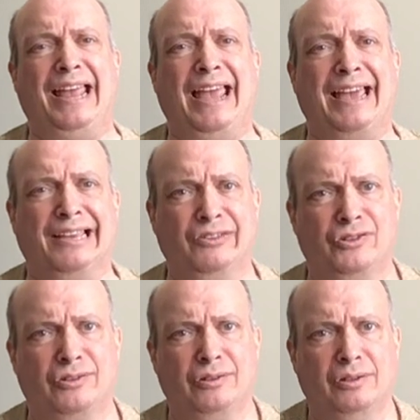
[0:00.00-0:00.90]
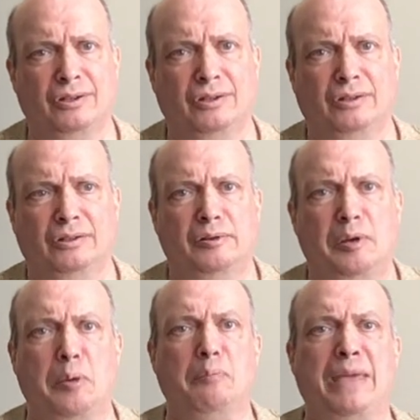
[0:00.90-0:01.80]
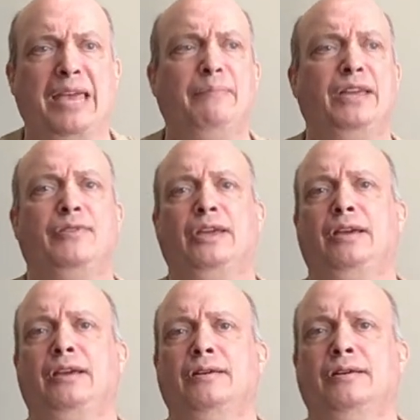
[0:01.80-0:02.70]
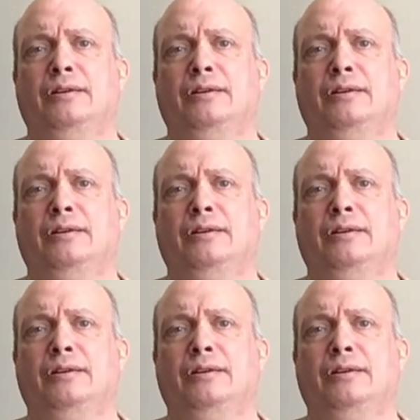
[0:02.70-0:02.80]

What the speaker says: hangs. Maybe the